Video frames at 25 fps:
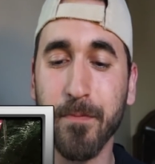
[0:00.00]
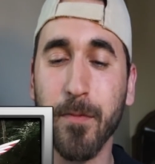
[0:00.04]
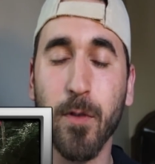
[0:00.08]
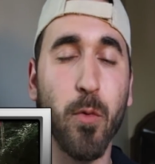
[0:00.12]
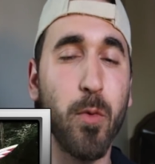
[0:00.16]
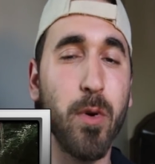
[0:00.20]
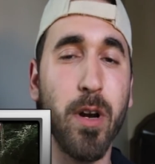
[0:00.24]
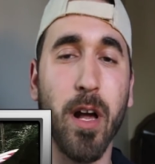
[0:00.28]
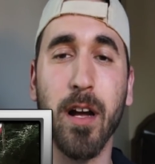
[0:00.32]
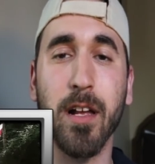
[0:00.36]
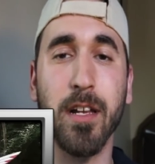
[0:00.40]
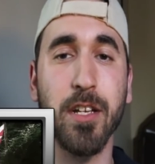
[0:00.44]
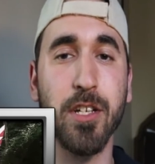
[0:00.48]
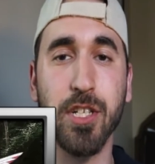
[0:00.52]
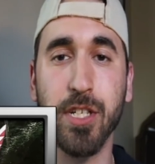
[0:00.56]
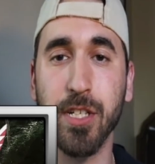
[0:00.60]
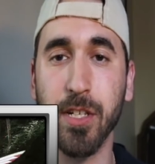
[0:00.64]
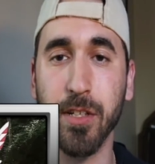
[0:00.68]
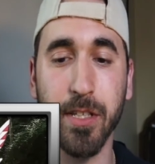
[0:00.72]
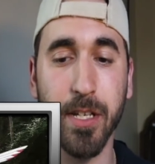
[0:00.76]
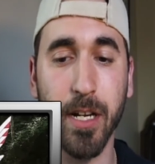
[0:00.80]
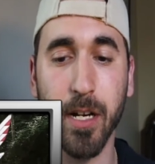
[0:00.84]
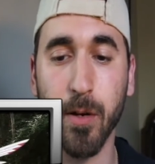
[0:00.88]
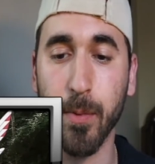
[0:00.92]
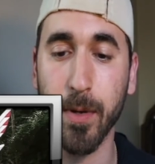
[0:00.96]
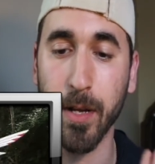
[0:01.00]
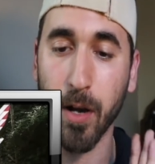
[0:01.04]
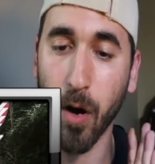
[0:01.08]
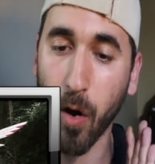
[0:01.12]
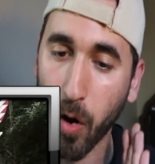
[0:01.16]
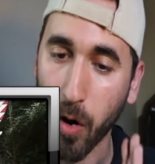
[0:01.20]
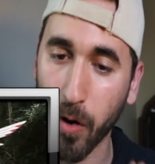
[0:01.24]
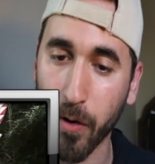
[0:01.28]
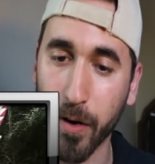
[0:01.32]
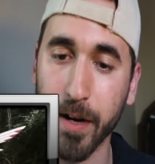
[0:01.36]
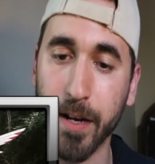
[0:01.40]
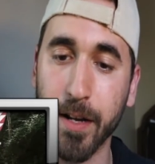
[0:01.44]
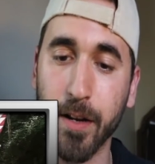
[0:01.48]
We're not going to shield here. We
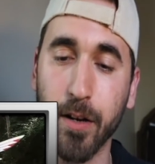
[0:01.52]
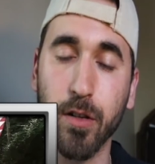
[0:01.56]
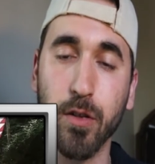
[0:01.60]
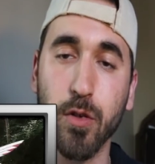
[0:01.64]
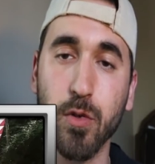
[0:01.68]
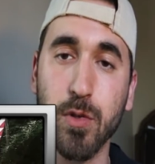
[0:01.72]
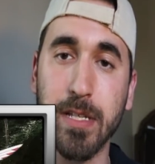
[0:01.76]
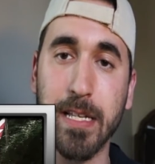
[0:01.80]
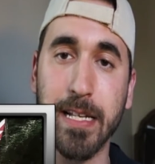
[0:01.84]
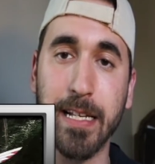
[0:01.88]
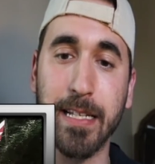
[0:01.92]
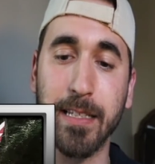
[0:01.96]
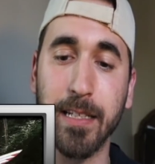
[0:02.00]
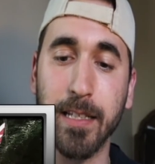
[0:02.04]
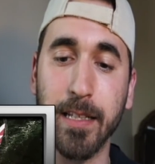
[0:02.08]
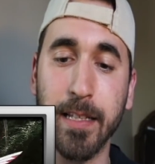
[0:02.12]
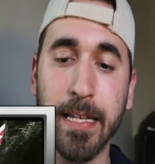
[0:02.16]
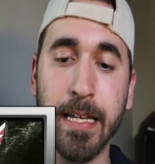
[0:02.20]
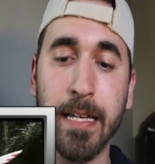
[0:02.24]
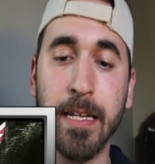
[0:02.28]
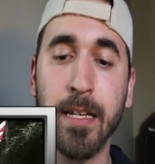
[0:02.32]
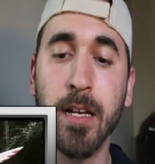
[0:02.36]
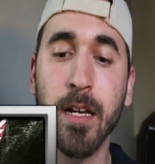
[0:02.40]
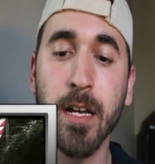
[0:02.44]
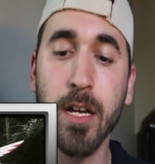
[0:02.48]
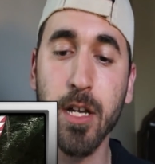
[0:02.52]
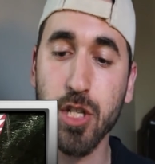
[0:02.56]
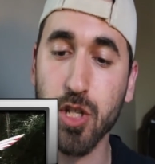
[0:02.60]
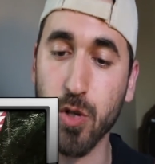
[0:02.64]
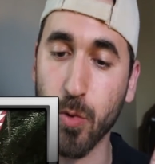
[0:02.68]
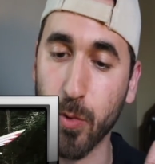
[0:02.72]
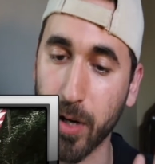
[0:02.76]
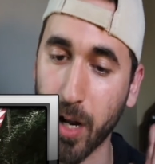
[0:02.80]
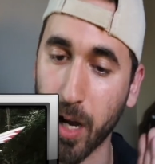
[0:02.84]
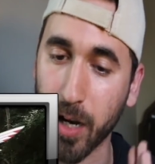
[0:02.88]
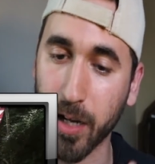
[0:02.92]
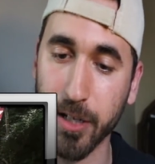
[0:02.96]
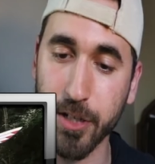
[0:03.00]
already are losing in the lead. So
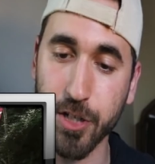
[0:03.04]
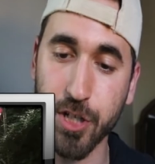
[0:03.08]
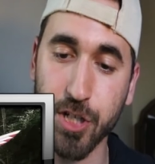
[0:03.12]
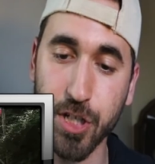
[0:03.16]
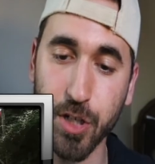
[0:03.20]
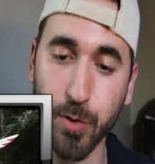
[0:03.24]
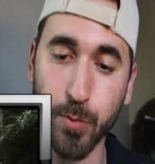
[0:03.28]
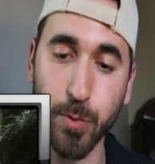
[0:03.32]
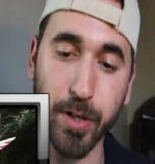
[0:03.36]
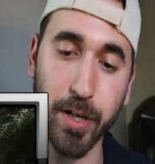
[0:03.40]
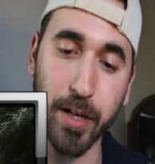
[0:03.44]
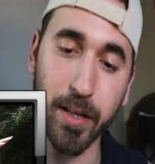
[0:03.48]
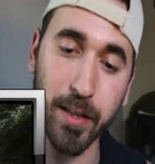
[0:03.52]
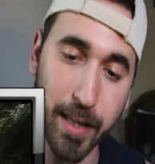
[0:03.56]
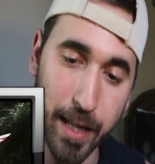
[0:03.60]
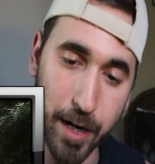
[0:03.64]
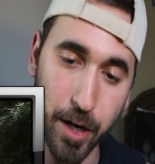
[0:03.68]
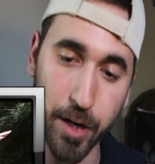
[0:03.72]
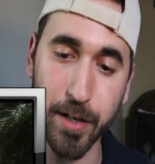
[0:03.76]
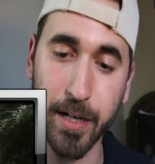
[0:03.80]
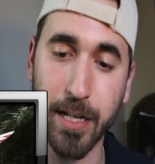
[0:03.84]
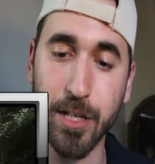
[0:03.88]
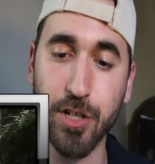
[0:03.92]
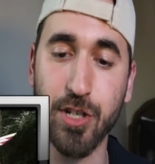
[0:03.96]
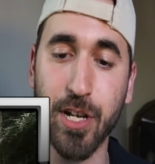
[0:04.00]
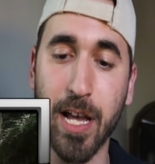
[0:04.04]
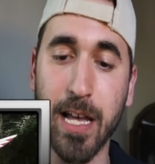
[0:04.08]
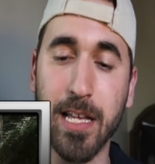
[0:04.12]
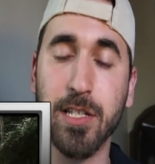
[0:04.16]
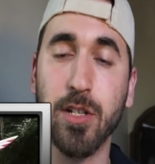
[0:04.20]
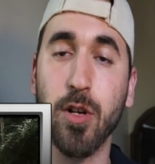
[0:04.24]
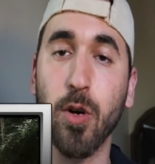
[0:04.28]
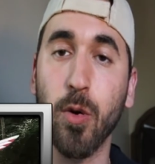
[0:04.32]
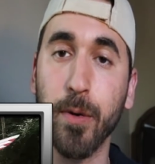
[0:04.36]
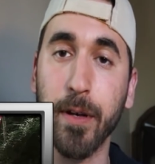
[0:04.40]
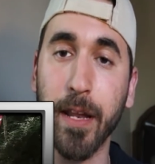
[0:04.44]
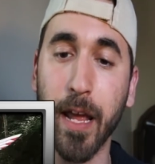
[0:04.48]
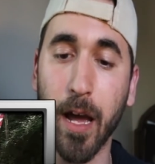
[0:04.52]
we're not going to shield. We're going to let our Ninjask
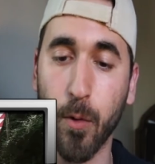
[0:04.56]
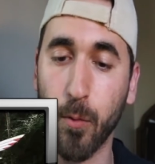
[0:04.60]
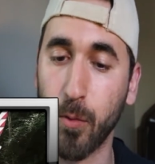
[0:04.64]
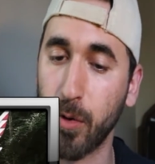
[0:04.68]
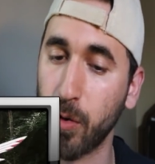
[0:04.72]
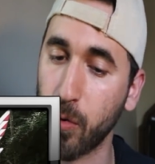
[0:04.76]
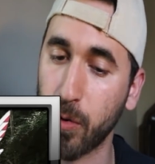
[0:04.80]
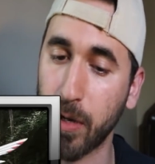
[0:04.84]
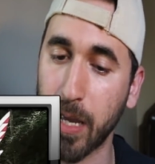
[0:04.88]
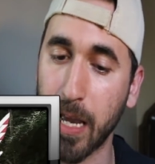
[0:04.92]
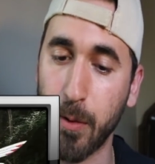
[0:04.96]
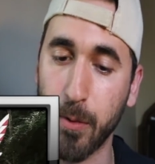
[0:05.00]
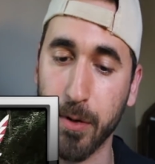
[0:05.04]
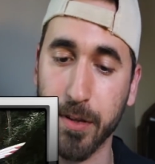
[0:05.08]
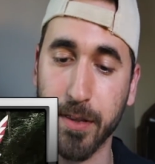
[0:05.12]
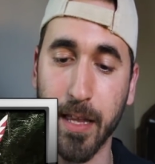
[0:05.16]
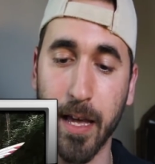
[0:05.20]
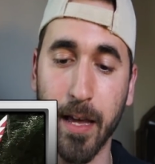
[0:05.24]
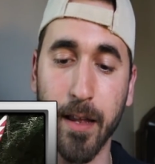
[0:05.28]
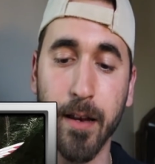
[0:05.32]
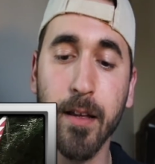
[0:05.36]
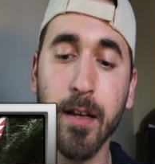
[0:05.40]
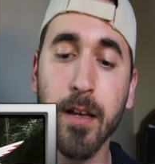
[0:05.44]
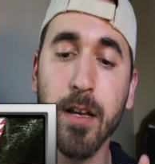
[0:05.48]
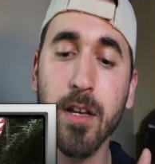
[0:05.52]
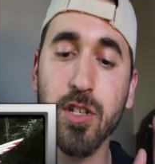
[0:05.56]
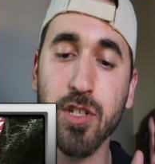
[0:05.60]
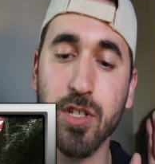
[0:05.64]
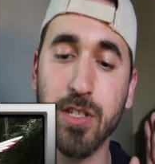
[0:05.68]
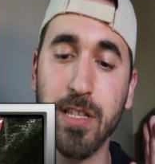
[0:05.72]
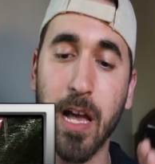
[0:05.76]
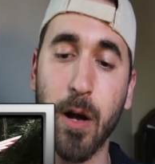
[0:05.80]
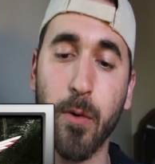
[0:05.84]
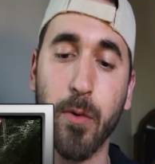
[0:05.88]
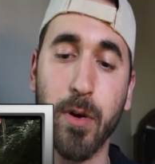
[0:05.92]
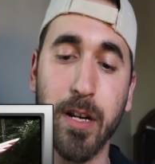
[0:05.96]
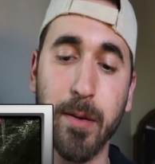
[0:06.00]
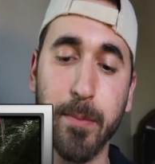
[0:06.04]
go down. We're okay with that. So
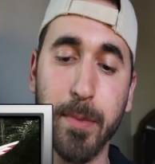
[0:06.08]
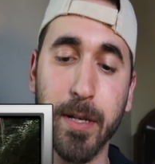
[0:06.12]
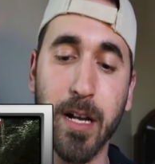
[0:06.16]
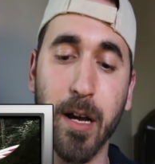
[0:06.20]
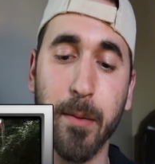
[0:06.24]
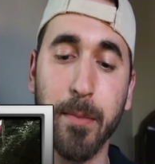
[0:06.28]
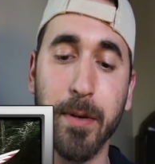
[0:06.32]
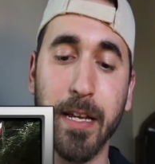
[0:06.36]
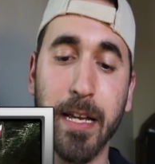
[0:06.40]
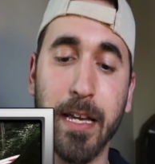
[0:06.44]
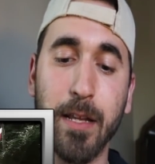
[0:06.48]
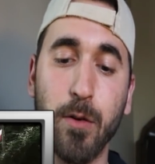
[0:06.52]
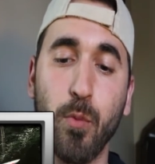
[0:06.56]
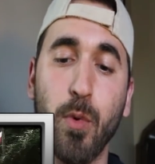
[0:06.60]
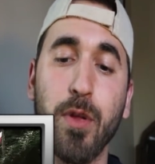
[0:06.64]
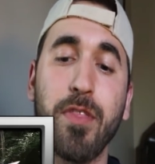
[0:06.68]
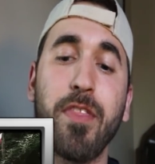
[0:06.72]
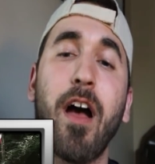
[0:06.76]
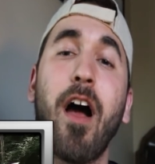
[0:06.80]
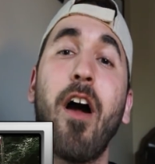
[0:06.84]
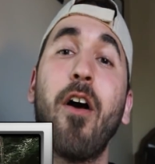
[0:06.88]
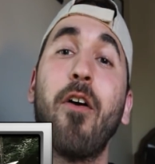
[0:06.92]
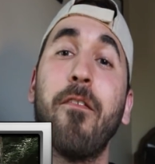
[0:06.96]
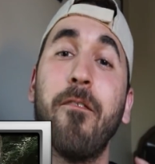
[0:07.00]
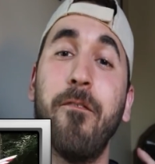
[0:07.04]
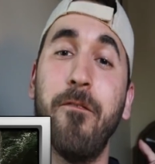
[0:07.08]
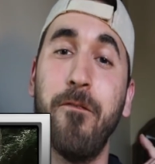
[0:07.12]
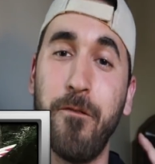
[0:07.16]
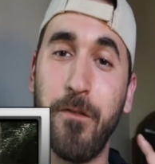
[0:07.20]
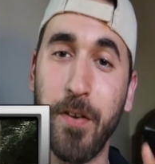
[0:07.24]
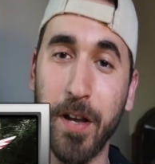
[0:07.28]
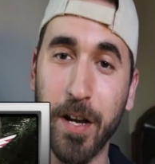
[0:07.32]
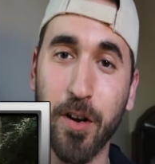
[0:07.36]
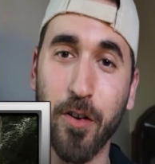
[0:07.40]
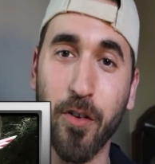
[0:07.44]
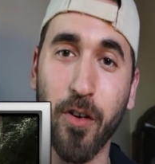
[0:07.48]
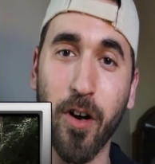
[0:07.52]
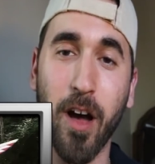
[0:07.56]
now we're going to be coming in with our
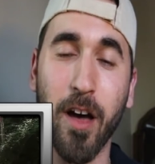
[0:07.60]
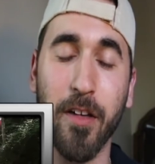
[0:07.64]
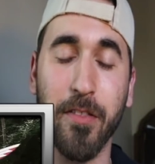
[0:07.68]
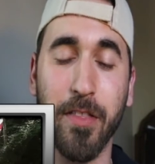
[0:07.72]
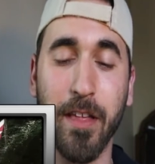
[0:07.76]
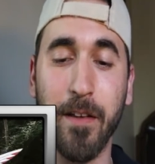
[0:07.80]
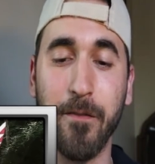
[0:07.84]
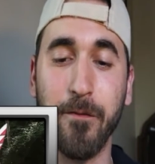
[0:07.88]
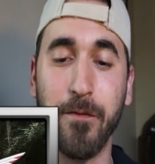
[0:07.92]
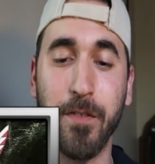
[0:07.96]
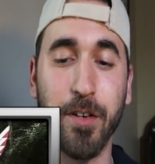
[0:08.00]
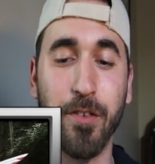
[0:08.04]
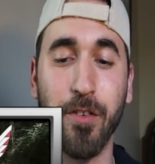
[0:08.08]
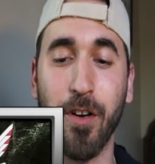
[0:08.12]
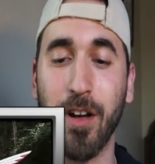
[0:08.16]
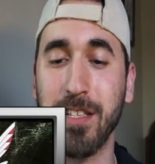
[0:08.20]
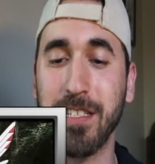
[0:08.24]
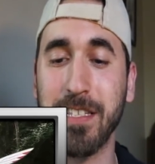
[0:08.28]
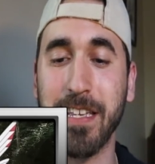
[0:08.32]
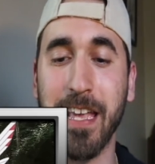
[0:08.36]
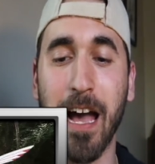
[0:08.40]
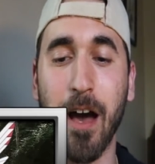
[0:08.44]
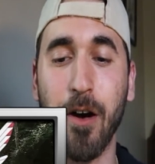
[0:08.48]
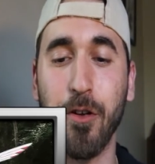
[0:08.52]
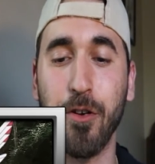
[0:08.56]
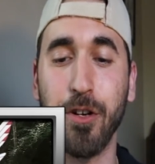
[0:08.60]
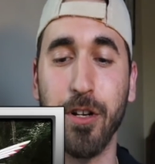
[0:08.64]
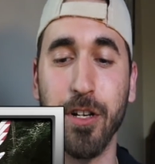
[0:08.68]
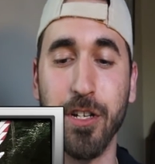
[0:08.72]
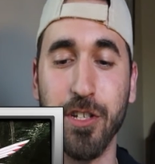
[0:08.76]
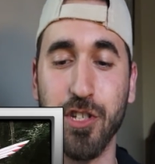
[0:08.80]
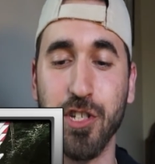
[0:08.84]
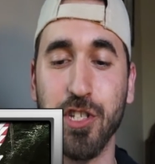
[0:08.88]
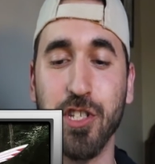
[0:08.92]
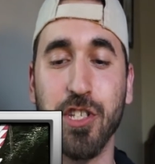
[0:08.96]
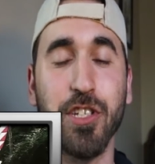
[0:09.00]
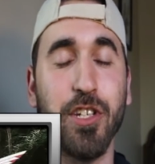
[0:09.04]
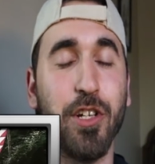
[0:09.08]
Vigoroth, and Vigoroth's counter is
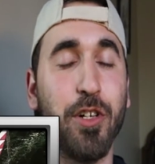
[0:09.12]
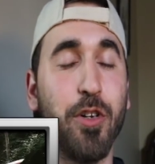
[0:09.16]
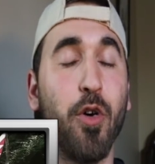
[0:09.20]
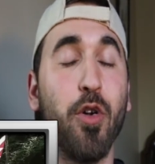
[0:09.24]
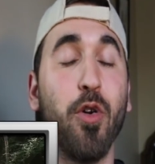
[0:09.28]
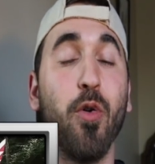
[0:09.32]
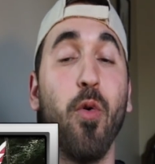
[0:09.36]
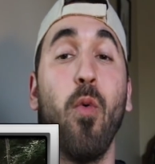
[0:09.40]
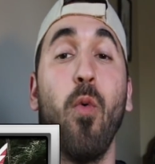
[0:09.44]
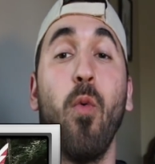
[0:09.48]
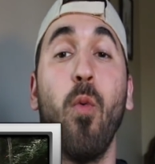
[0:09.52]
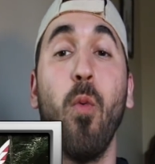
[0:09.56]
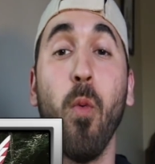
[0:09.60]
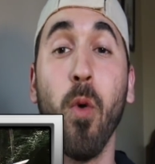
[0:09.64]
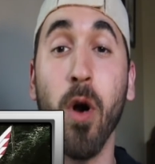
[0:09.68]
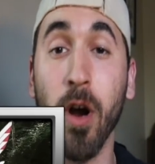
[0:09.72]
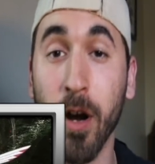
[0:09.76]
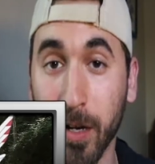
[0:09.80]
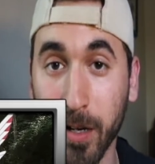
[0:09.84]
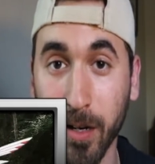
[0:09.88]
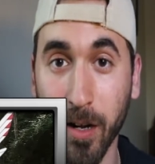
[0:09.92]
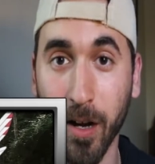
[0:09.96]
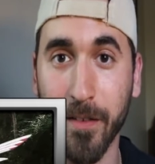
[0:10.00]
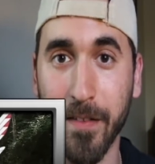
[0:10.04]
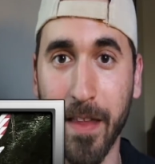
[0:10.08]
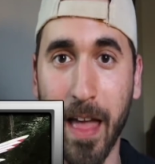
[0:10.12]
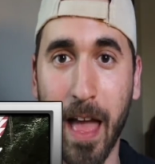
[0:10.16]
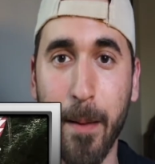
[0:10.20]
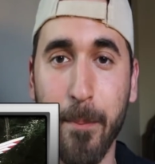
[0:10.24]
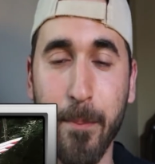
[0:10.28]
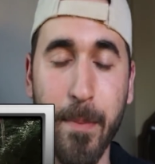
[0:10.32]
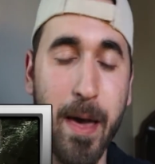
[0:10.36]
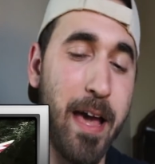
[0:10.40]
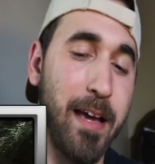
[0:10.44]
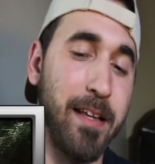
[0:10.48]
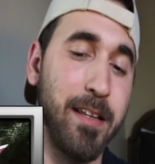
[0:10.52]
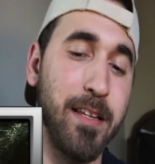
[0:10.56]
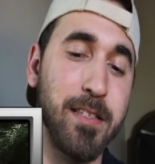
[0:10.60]
just going to go to work on that
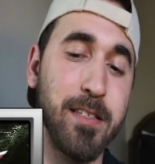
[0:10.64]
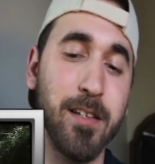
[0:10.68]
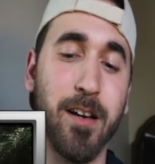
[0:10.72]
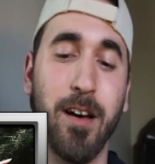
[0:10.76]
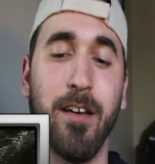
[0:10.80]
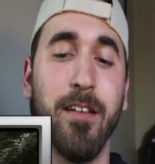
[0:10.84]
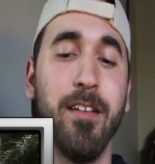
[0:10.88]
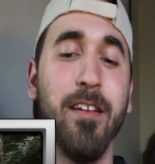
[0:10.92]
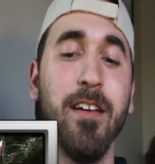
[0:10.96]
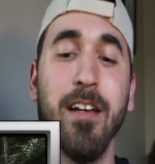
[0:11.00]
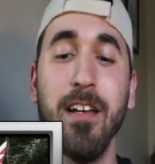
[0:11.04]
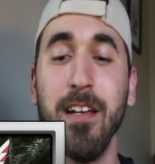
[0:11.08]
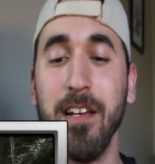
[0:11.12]
Magneton.